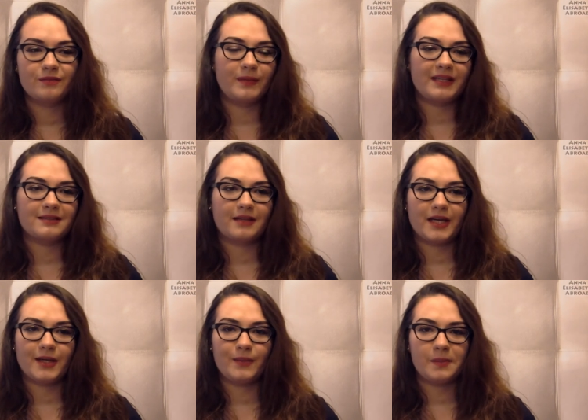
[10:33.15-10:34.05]
but
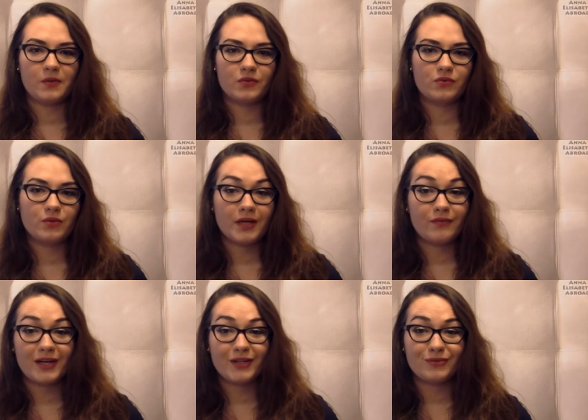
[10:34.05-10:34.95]
I maybe was too
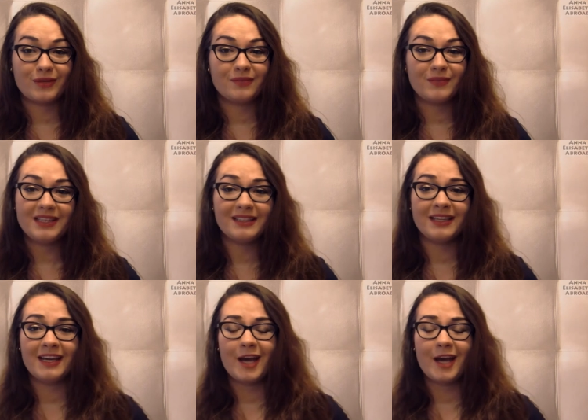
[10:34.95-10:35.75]
afraid to admit